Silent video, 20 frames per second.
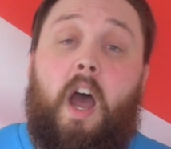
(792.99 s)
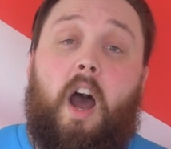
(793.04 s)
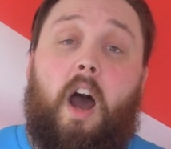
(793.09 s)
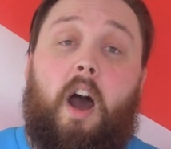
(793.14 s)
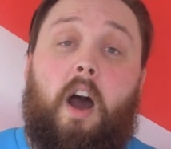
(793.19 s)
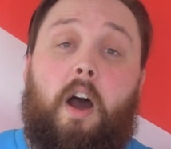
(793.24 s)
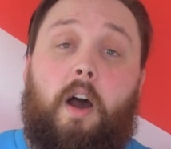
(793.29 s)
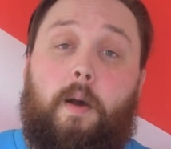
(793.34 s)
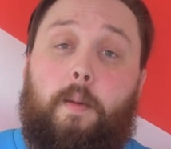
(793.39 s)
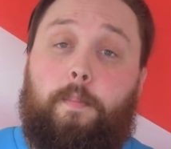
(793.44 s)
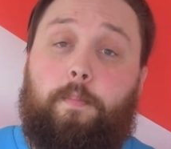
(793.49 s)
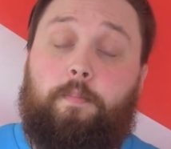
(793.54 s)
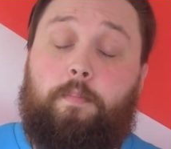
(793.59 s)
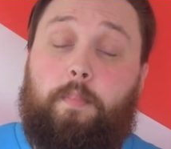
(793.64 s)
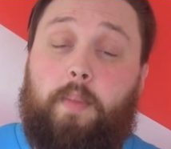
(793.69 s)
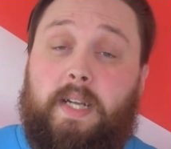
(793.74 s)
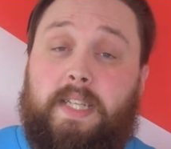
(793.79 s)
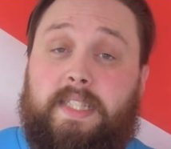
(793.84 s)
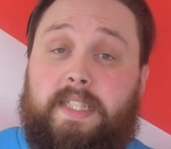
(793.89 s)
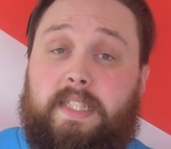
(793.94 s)

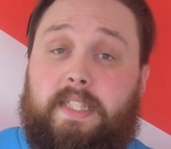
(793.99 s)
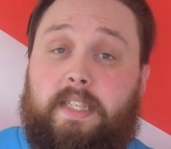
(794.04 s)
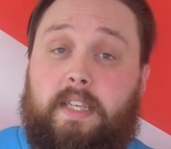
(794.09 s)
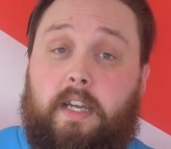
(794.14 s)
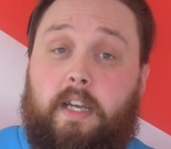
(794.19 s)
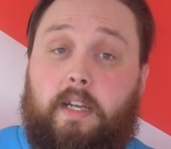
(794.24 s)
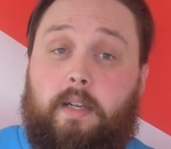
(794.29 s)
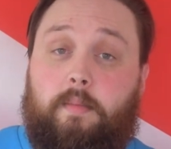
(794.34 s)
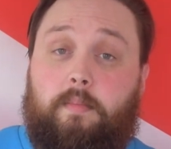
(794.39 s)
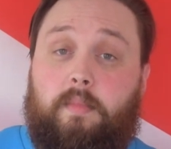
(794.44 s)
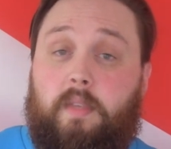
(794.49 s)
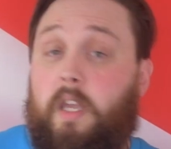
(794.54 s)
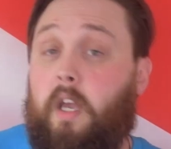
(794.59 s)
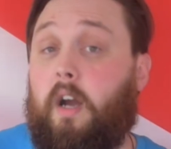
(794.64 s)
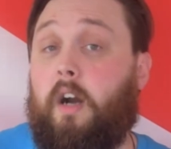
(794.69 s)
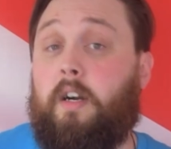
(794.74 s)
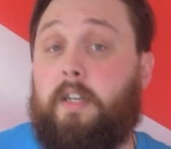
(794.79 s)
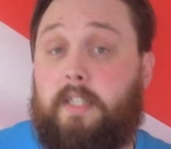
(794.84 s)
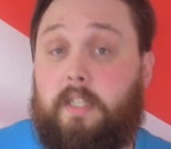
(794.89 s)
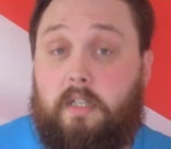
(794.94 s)
Yeah,
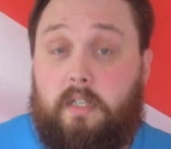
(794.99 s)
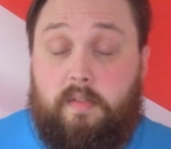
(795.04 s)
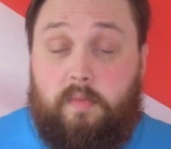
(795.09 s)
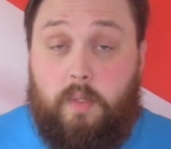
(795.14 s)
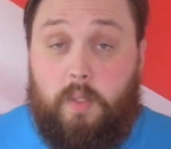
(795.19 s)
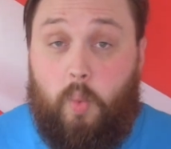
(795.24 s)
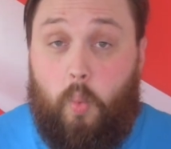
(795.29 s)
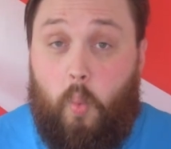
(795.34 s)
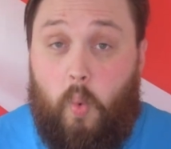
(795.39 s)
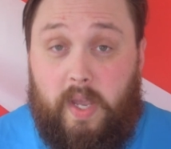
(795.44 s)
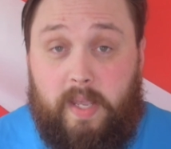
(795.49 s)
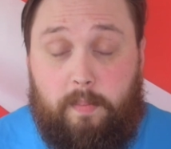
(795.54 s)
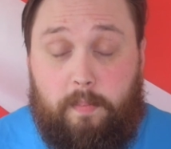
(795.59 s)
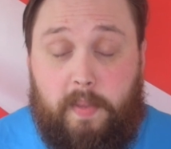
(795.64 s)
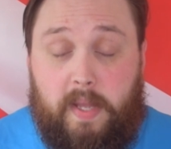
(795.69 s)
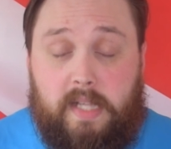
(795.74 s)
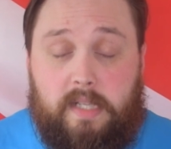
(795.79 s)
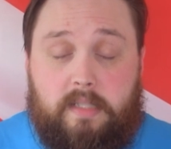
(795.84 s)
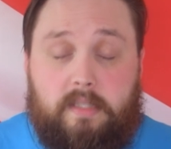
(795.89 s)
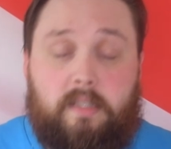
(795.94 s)
I dive with a weight
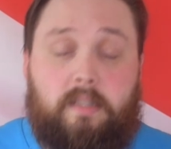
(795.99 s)
belt,